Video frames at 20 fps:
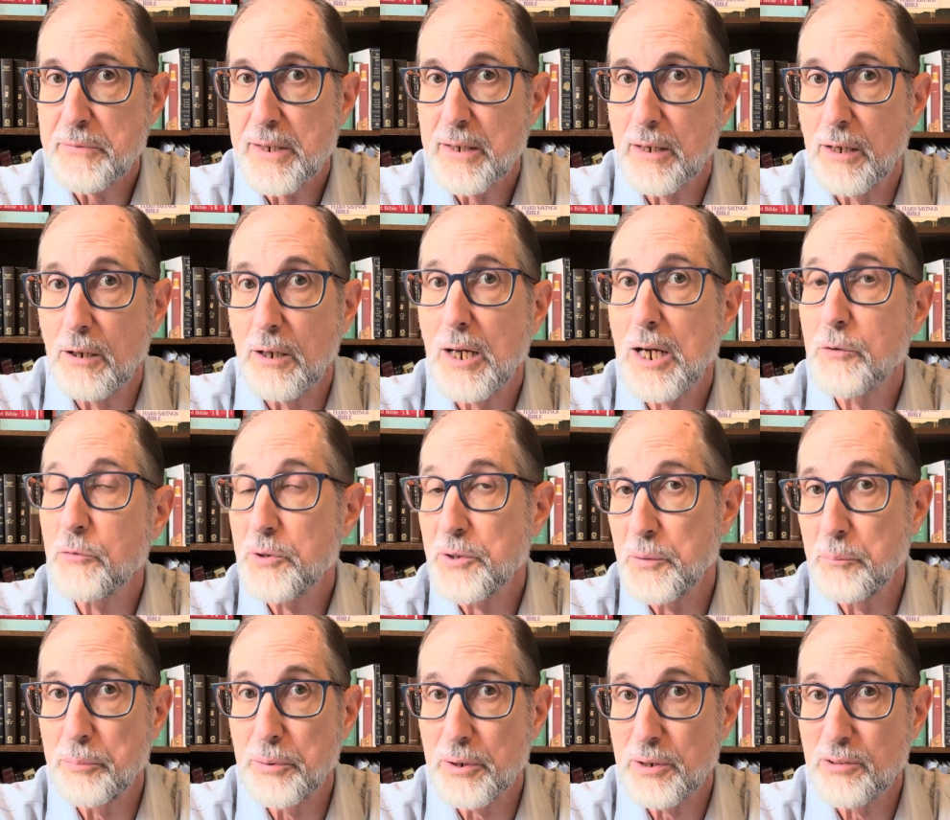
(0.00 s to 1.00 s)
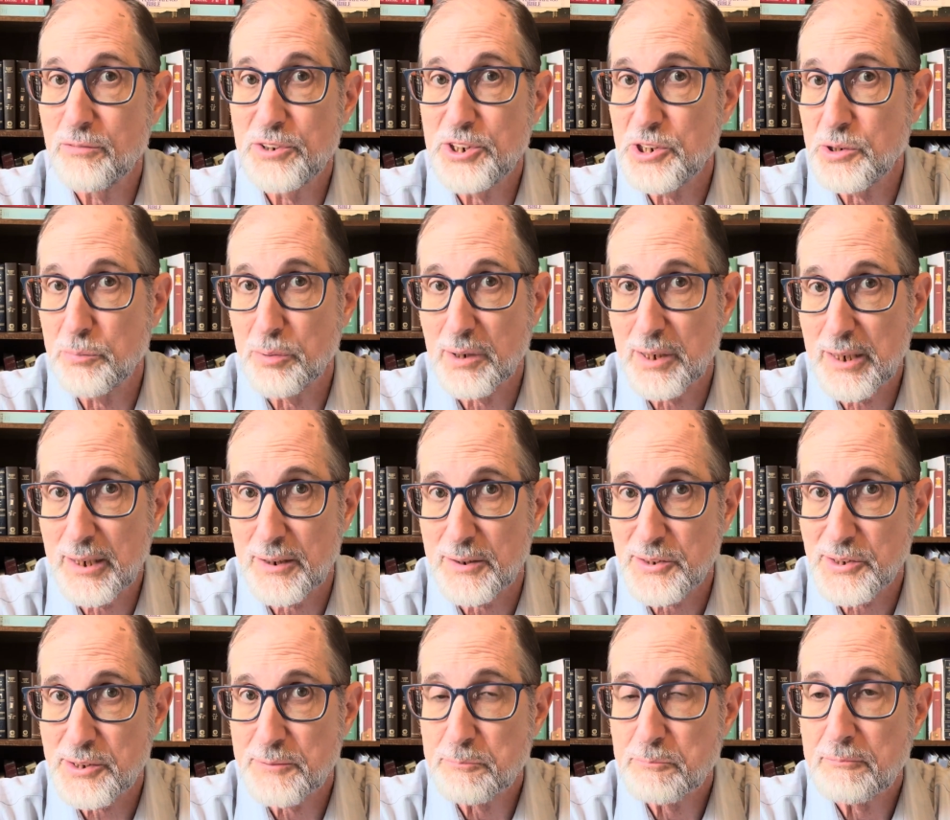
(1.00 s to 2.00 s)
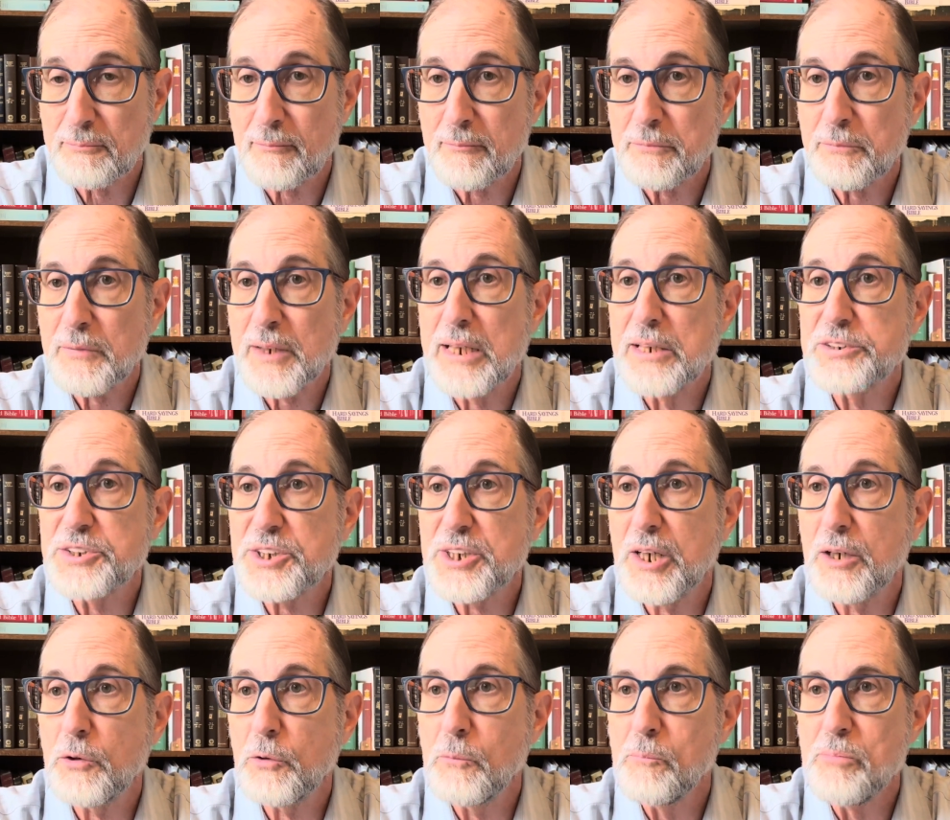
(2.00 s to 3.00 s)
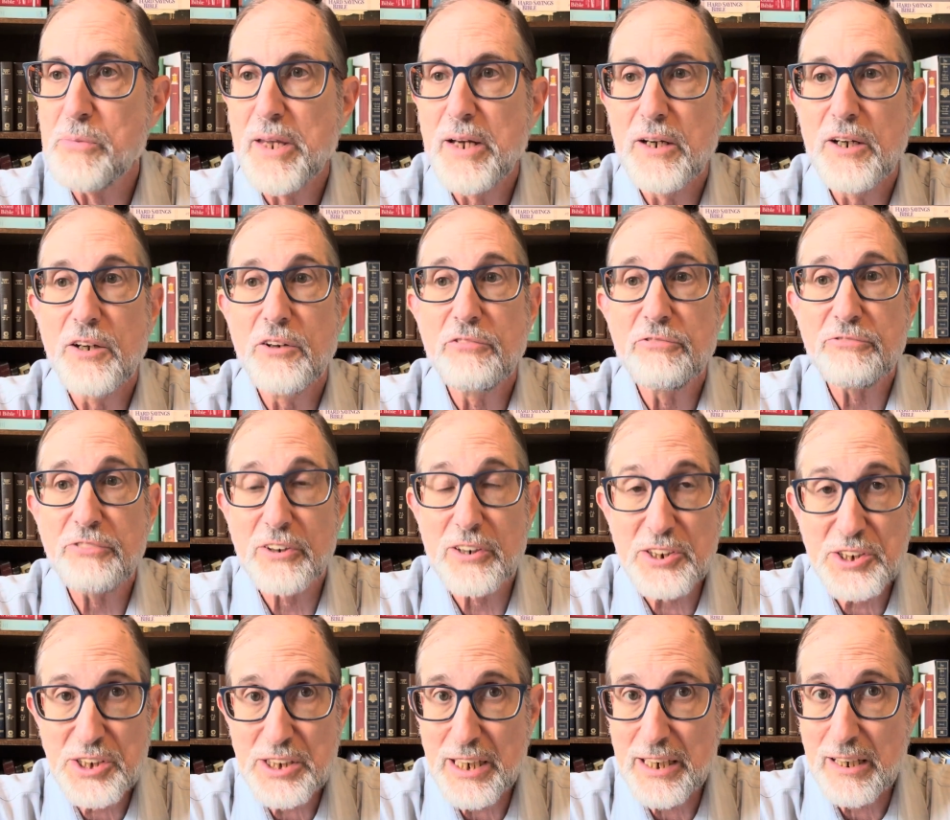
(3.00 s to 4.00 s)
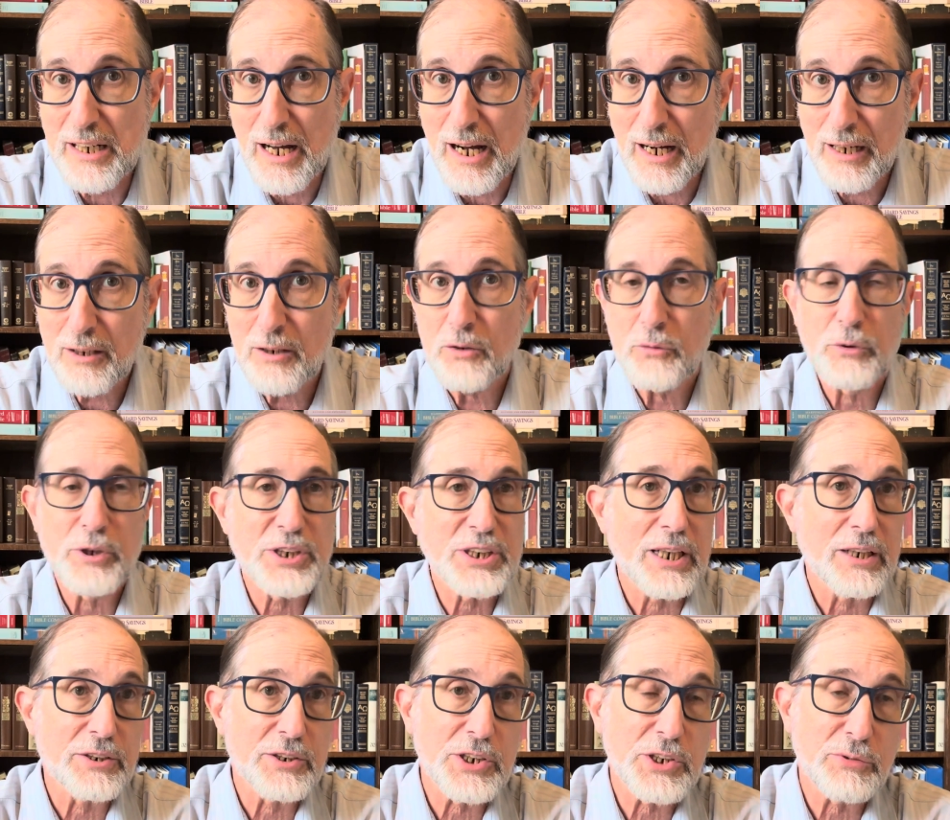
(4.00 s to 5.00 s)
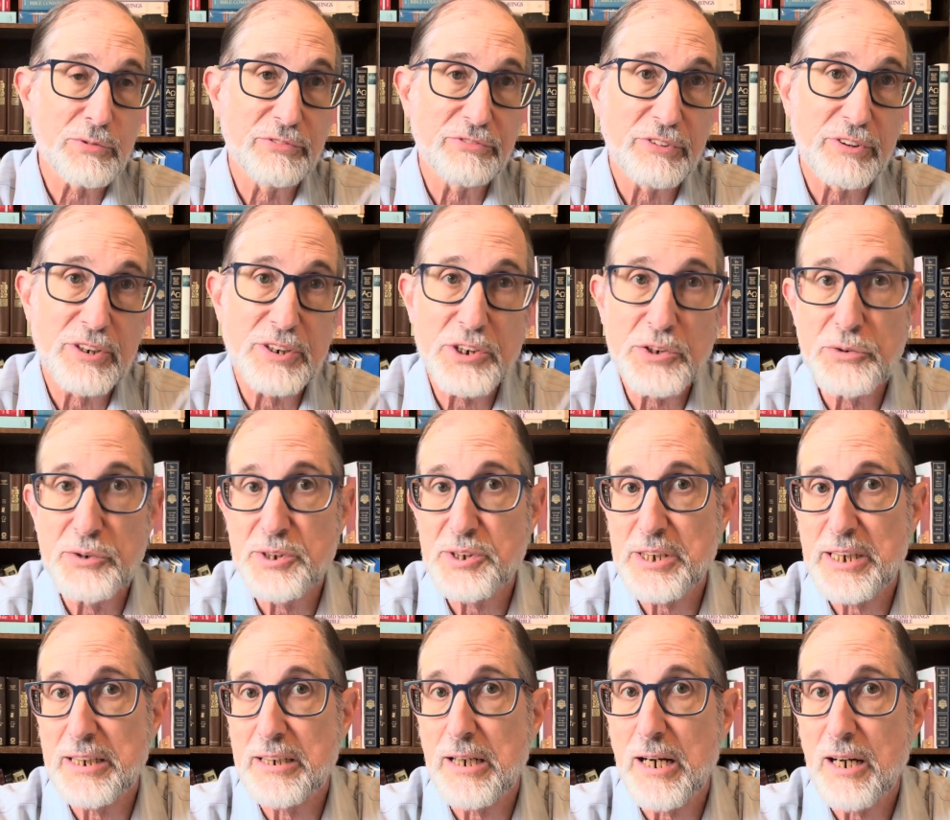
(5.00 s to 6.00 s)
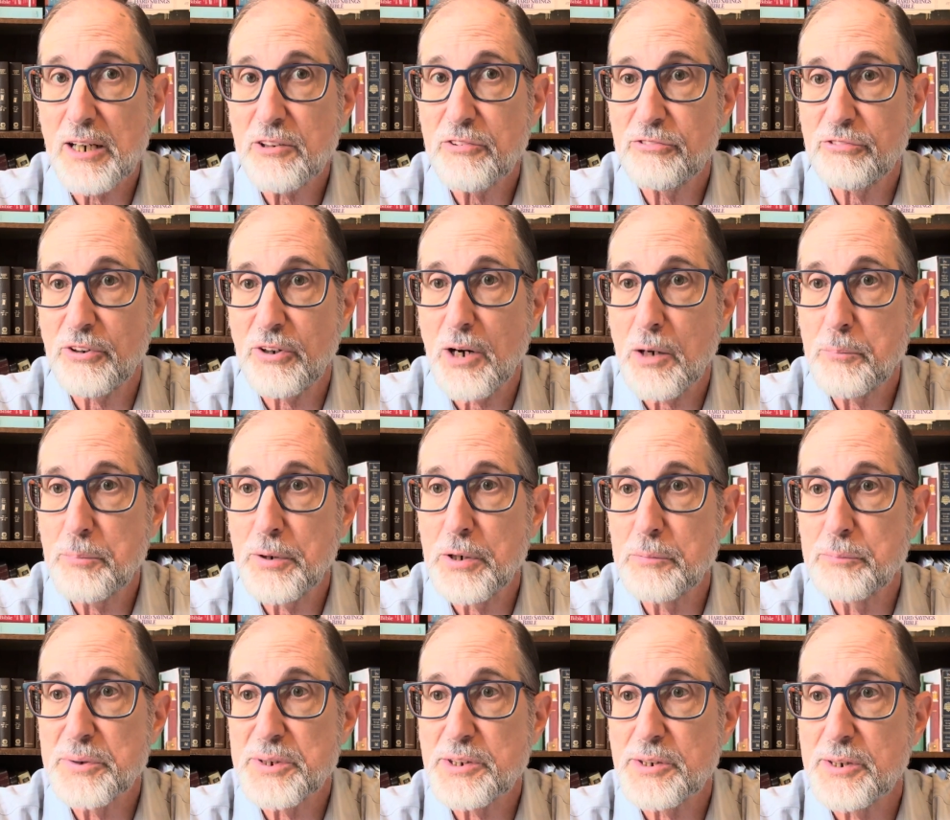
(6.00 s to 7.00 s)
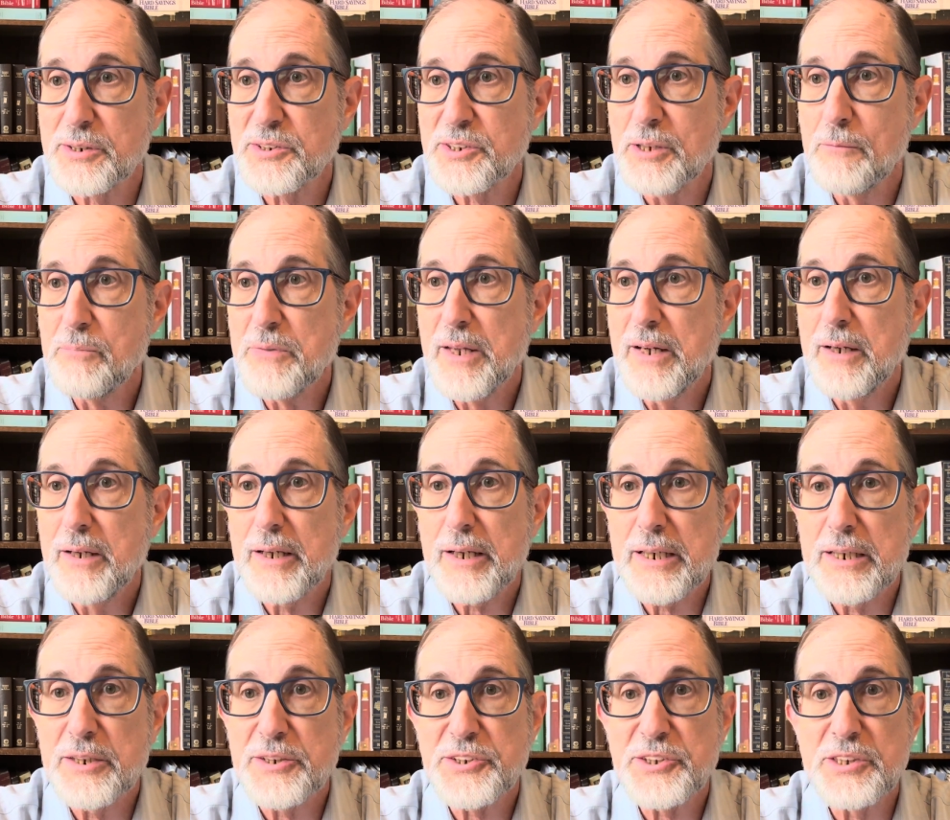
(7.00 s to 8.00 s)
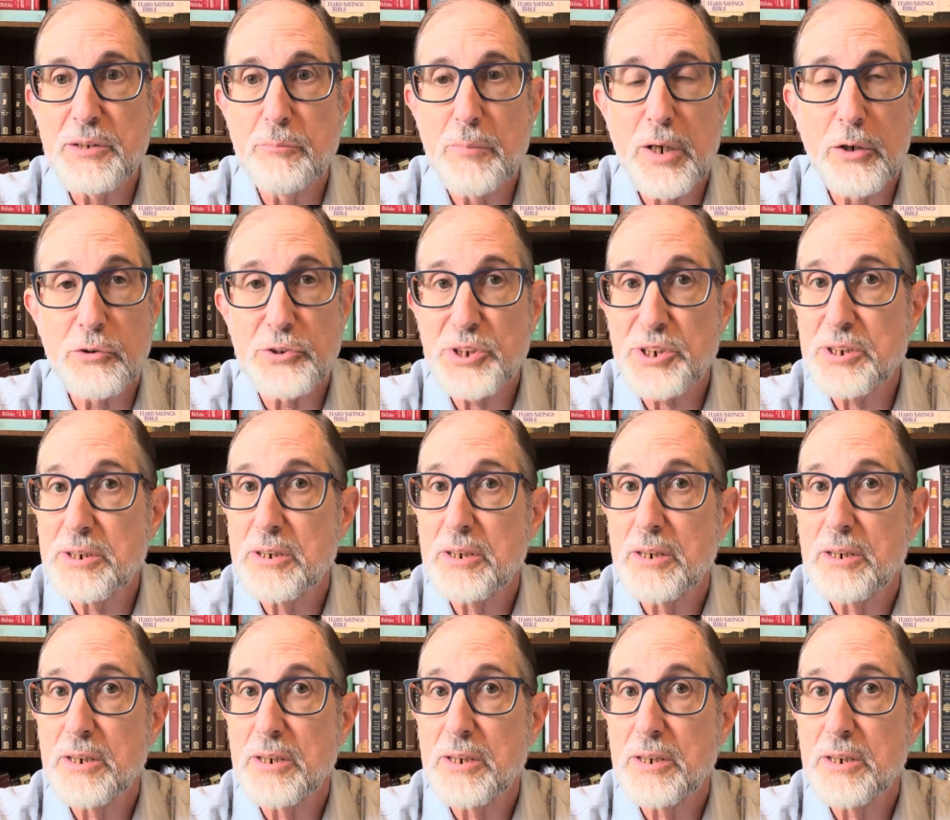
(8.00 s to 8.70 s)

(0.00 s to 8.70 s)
along with the Book of Jubilees. So First Enoch, which I'll just refer to as Enoch for our purposes, is the most